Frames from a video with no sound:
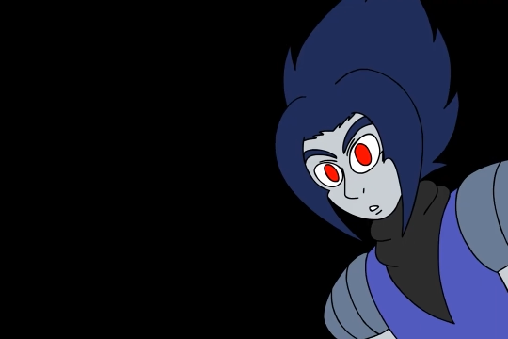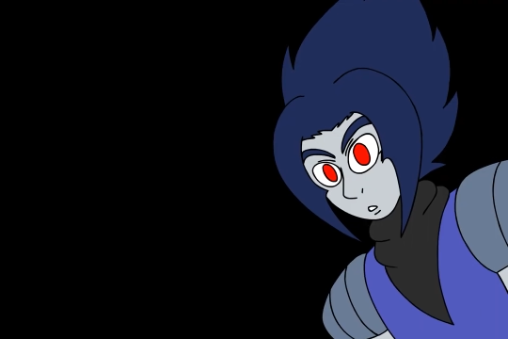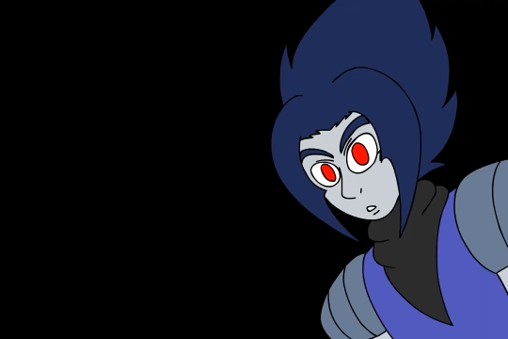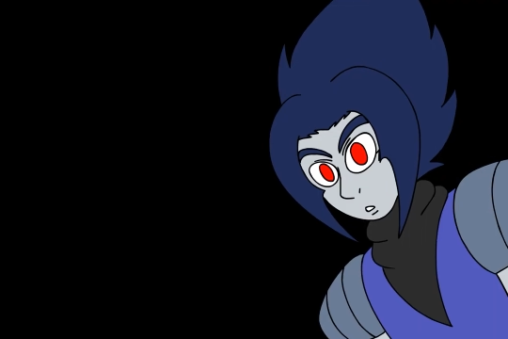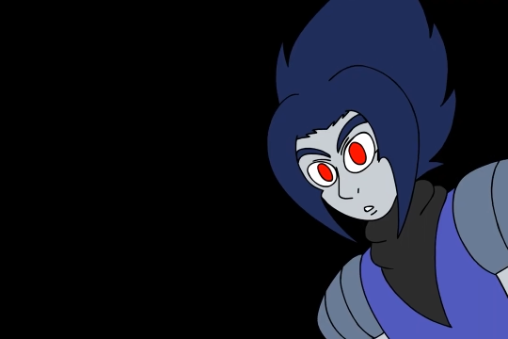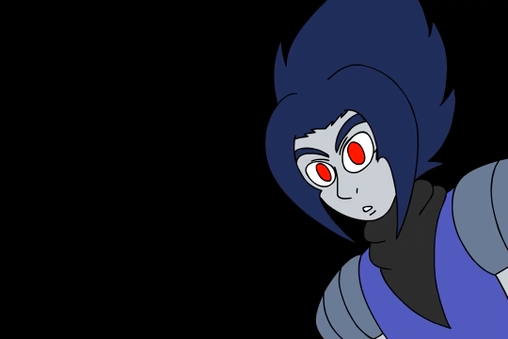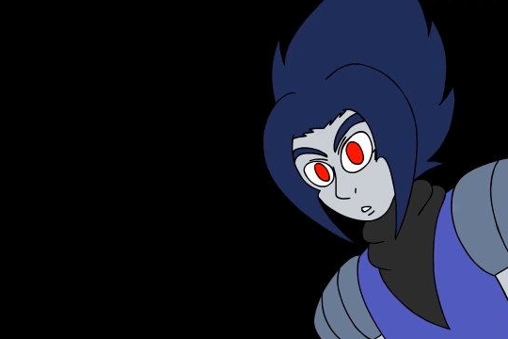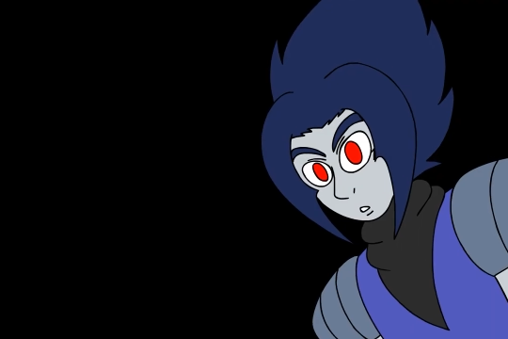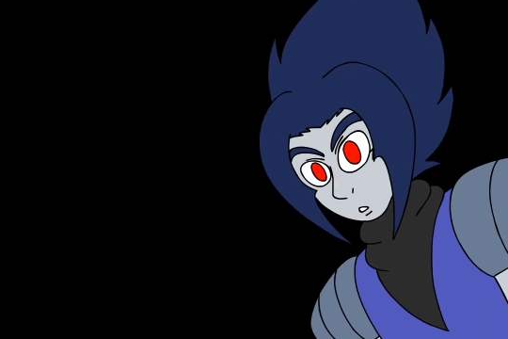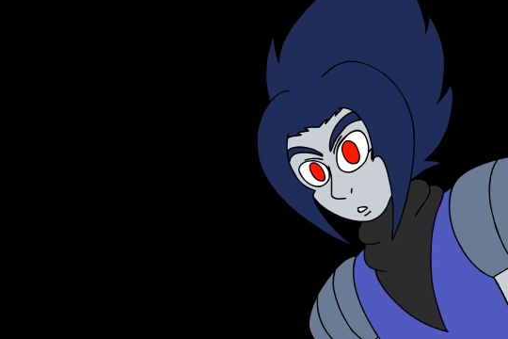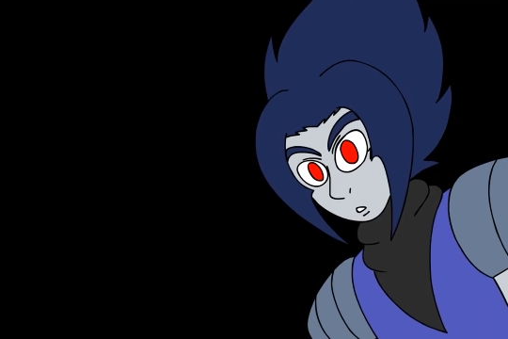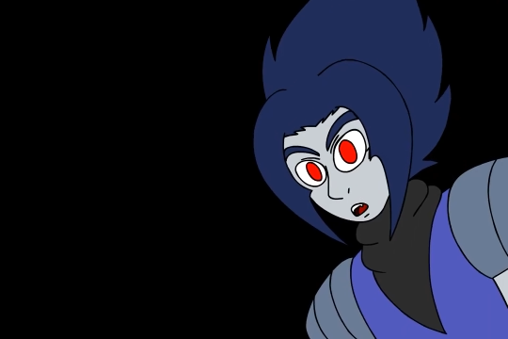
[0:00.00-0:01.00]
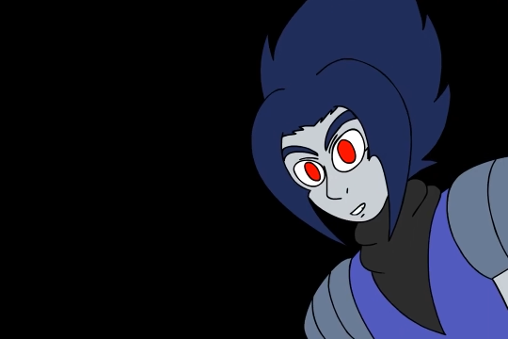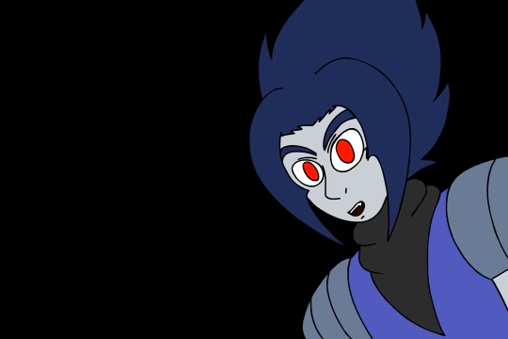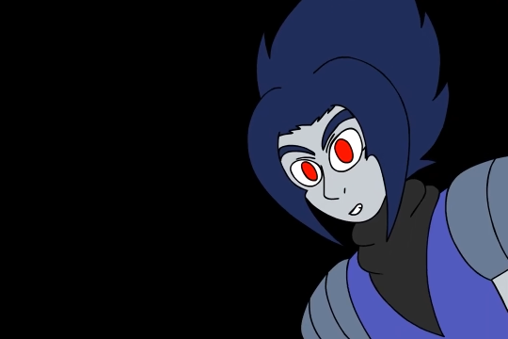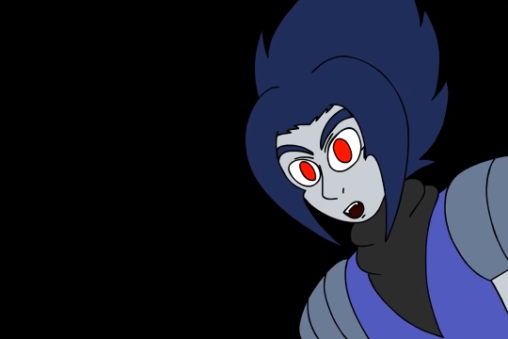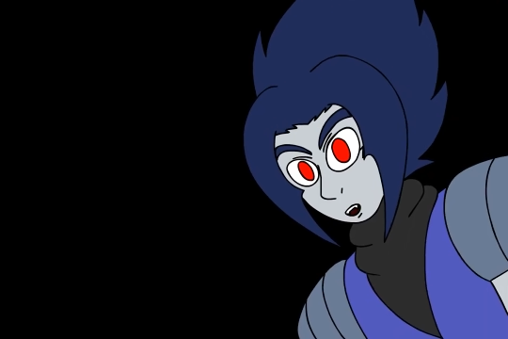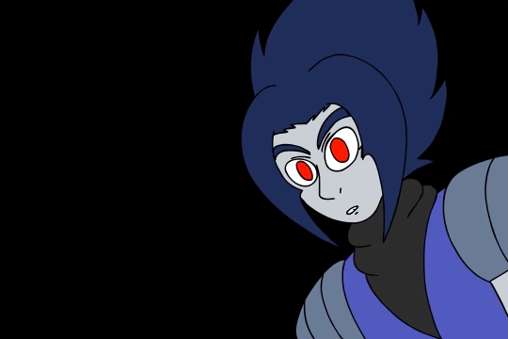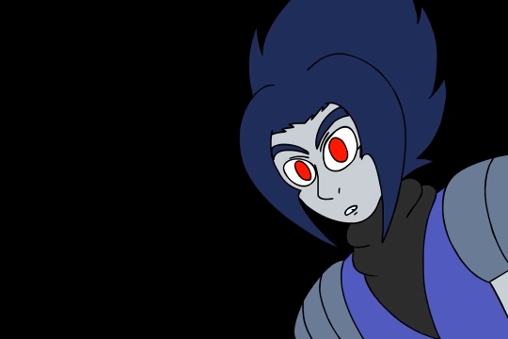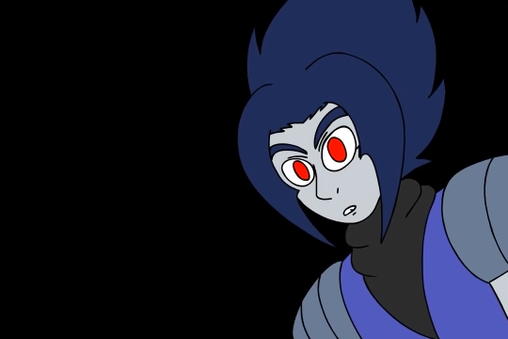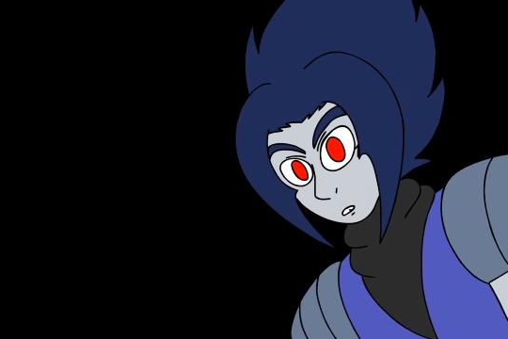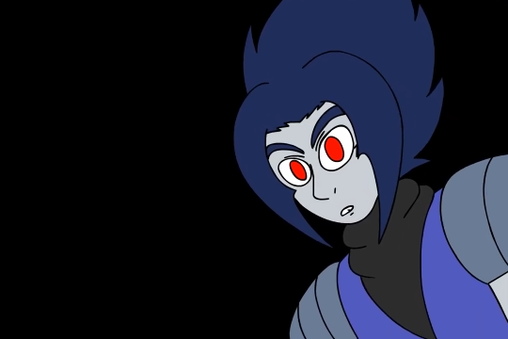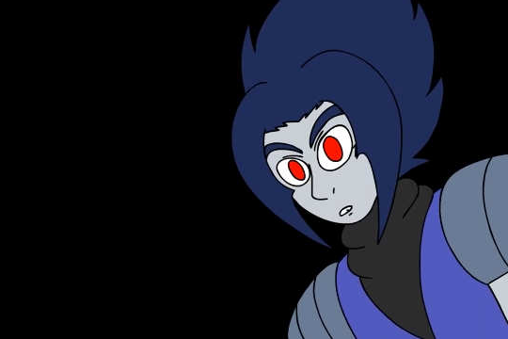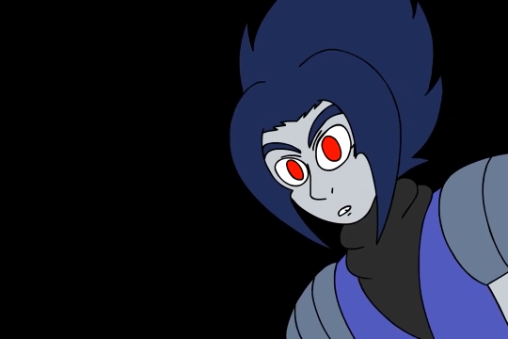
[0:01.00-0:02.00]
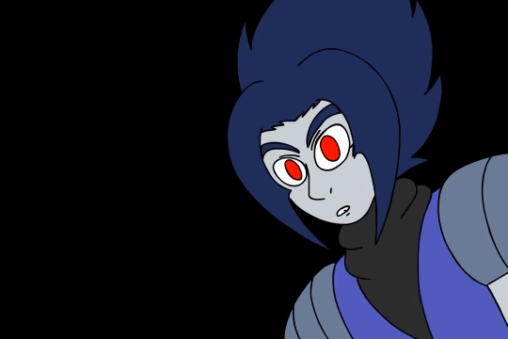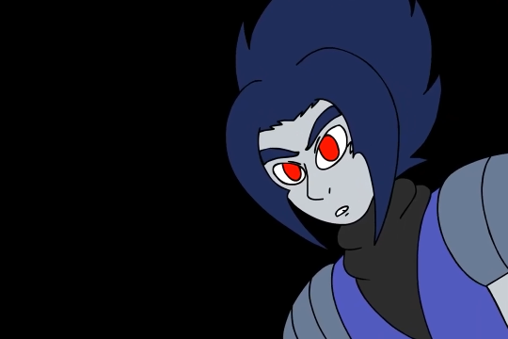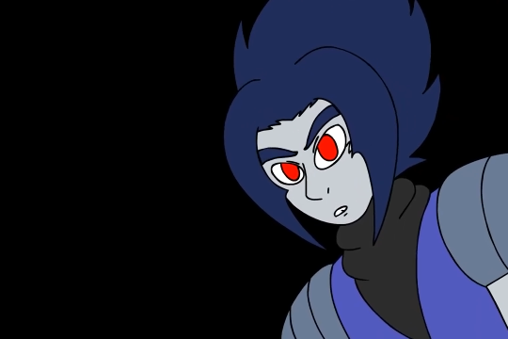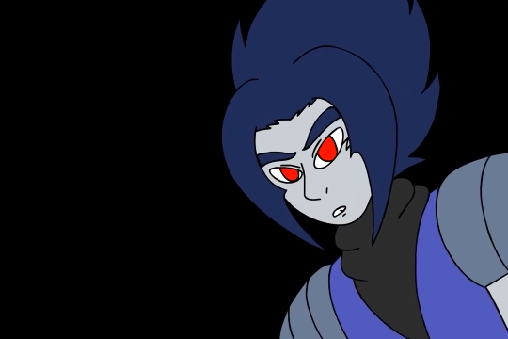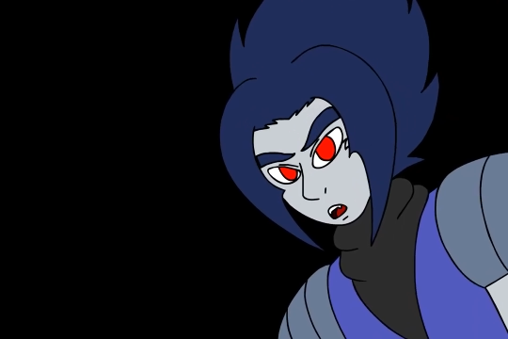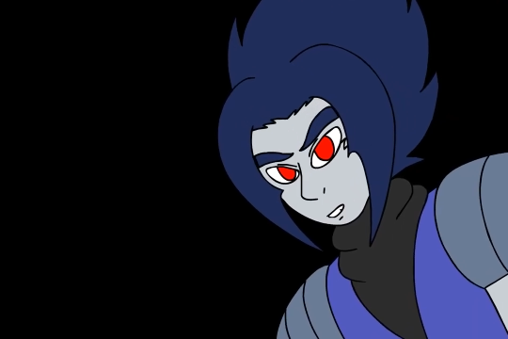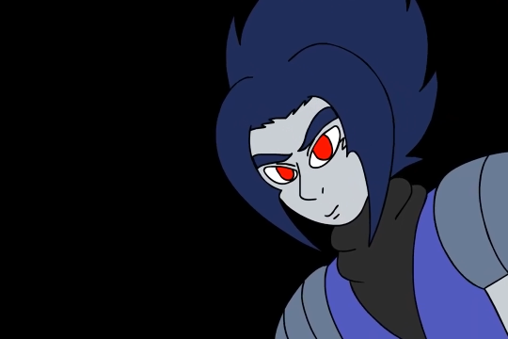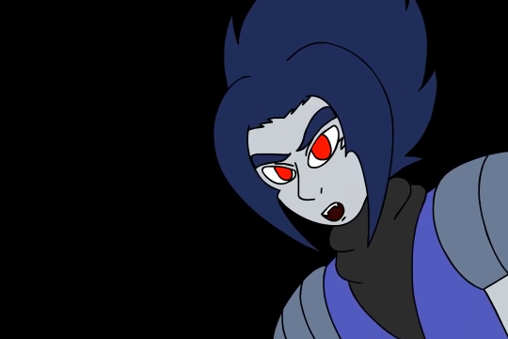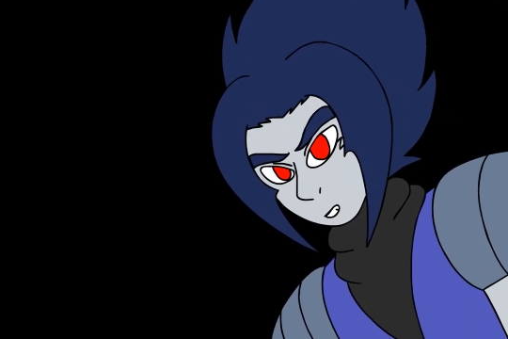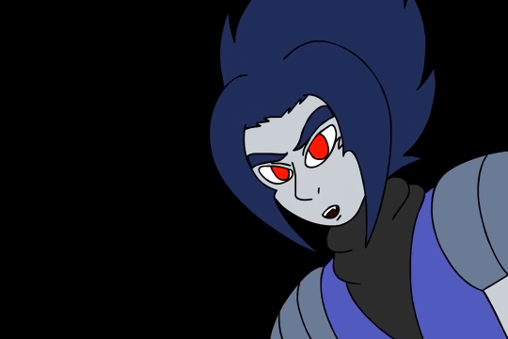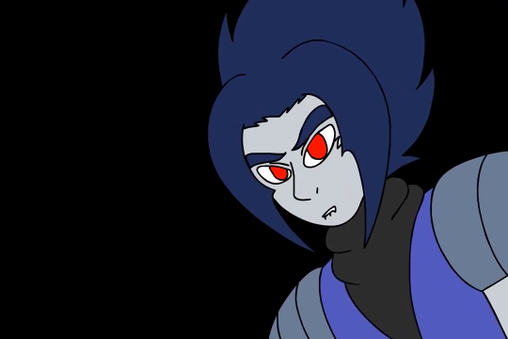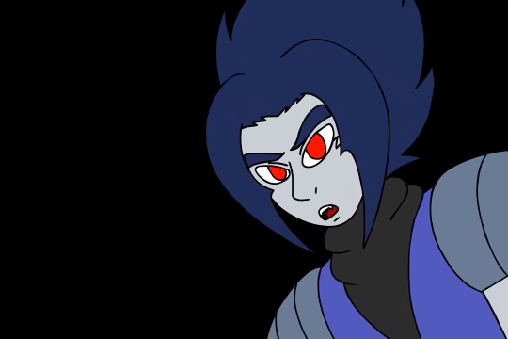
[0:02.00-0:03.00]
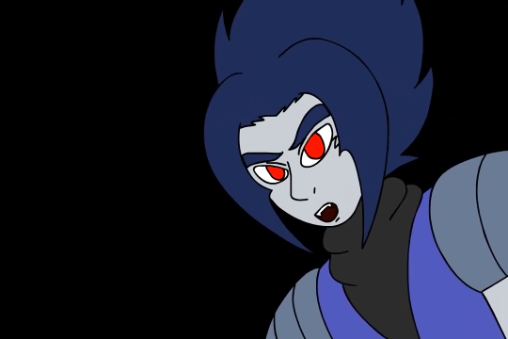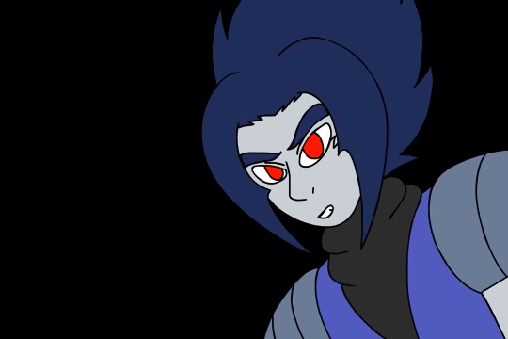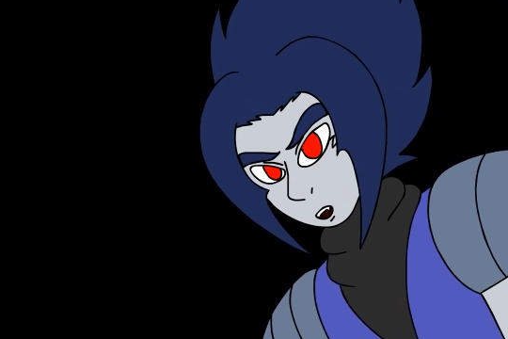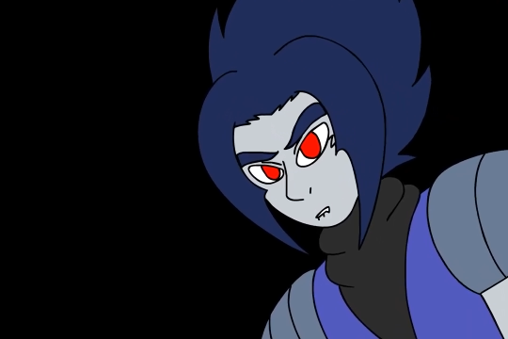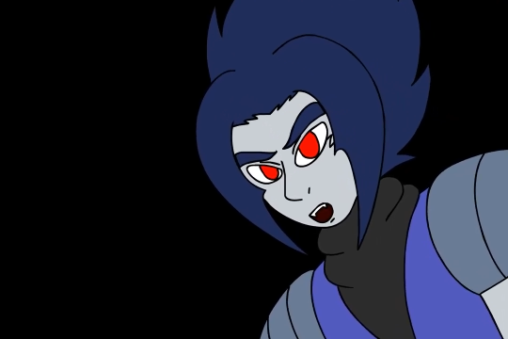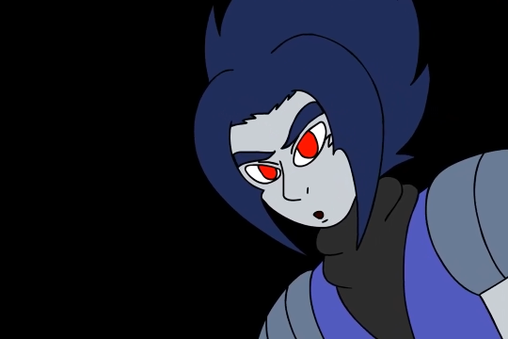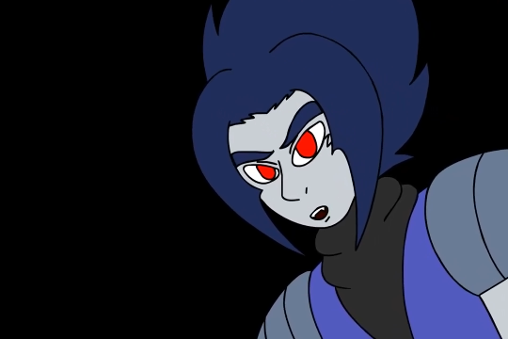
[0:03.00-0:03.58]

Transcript: No face is visible, so there are no lips to read.